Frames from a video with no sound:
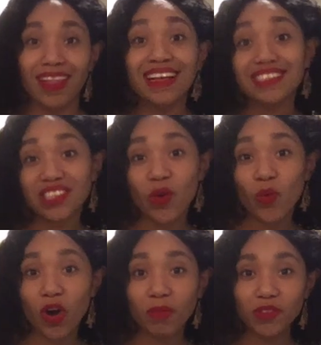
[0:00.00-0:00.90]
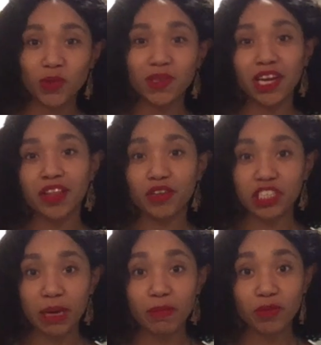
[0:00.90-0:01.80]
So welcome to another
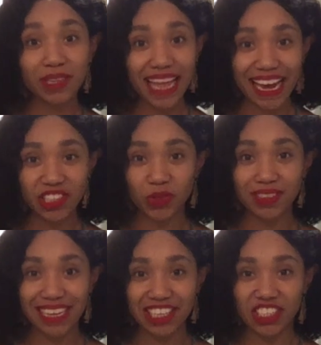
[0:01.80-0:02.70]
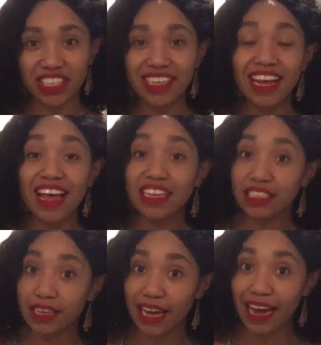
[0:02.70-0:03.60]
Tips with Angel session.
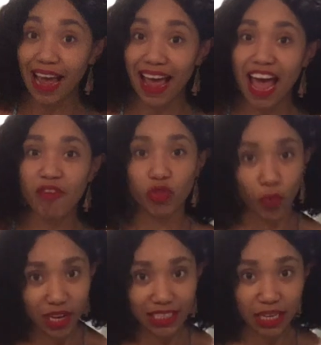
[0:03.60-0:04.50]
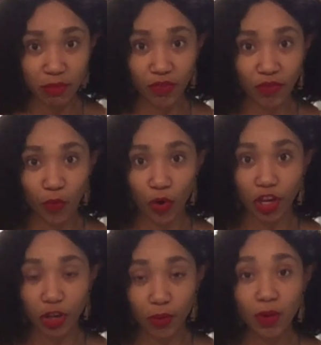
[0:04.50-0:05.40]
Today I have 3 tips for
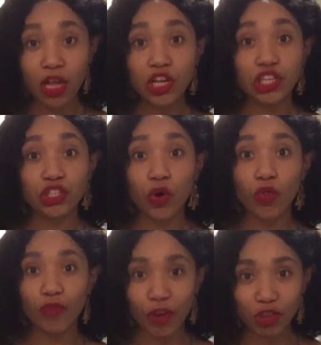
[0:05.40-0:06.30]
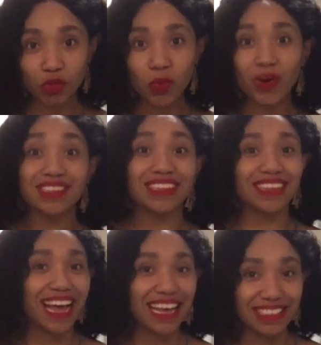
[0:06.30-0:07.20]
you. So the first one was
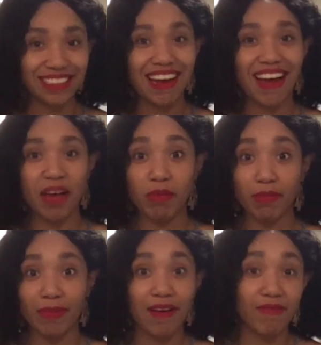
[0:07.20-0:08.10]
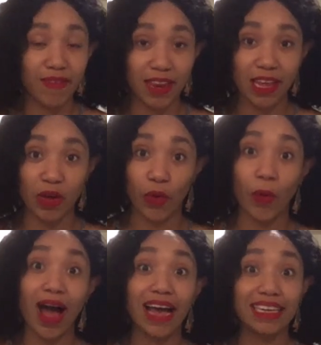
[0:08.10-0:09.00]
last time in my video
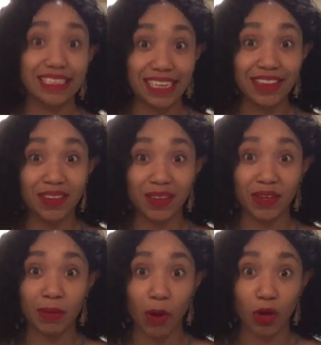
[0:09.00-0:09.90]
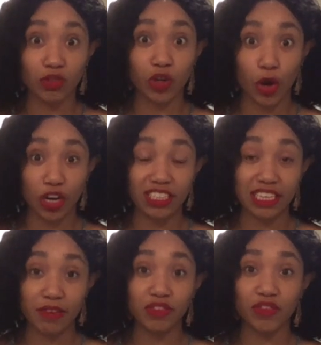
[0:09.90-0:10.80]
I did look up
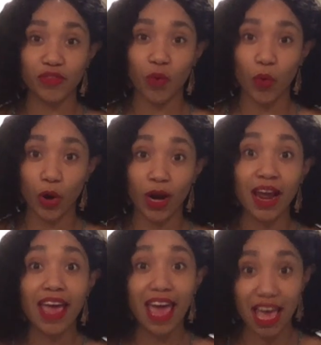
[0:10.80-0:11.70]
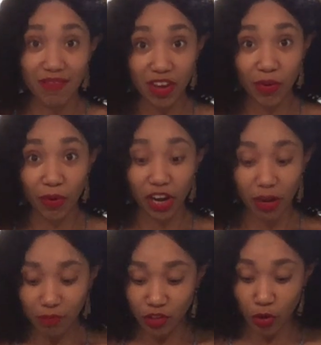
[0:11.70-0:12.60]
alternatives for heavy cream.
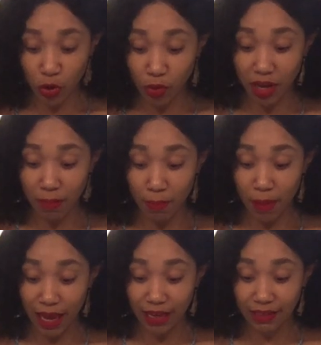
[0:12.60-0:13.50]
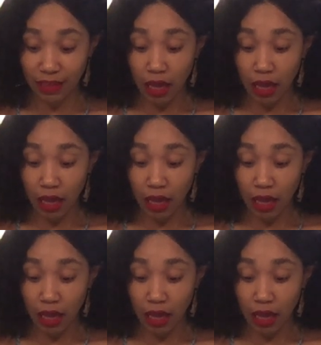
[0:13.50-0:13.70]
So you can mix